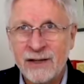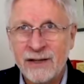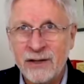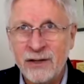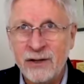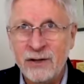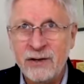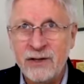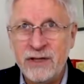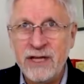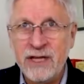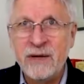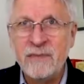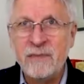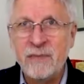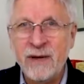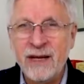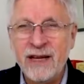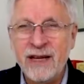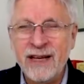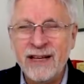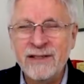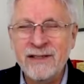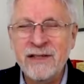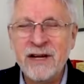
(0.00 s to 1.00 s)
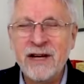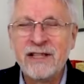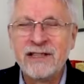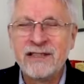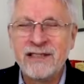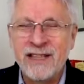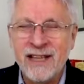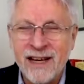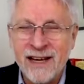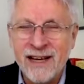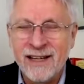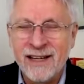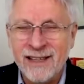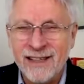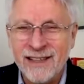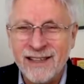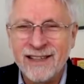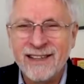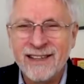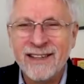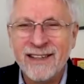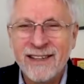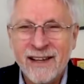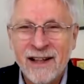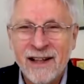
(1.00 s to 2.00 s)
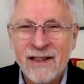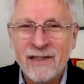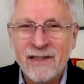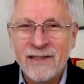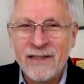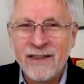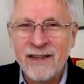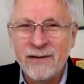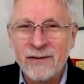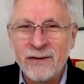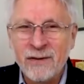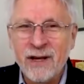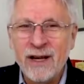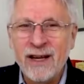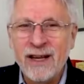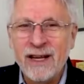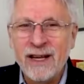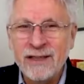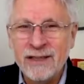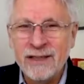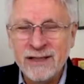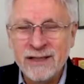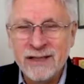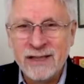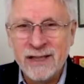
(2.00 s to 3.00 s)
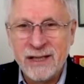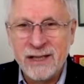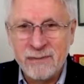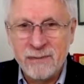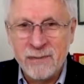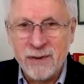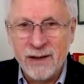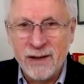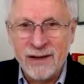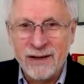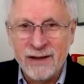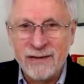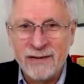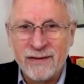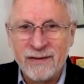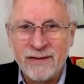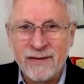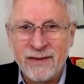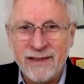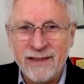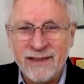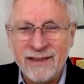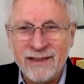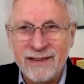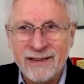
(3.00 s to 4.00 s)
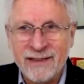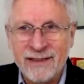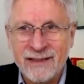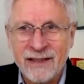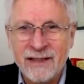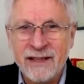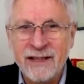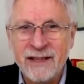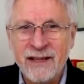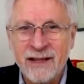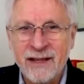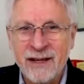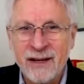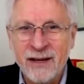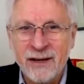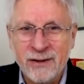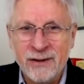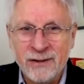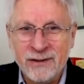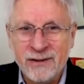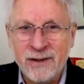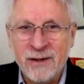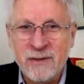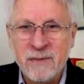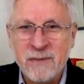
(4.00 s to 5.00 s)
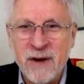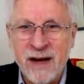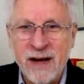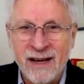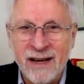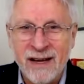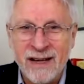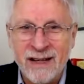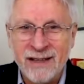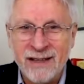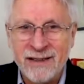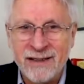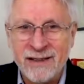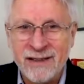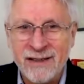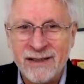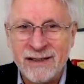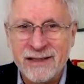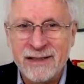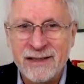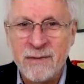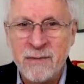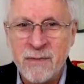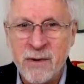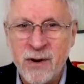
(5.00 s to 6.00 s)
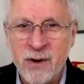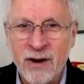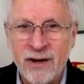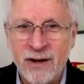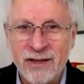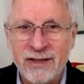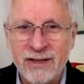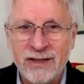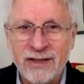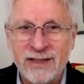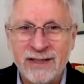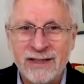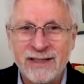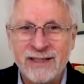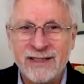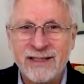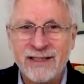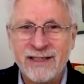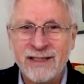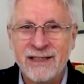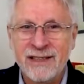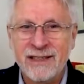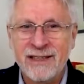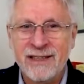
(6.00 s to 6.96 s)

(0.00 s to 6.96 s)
you deeply understand the relationship of the ego, the mind, the subconscious,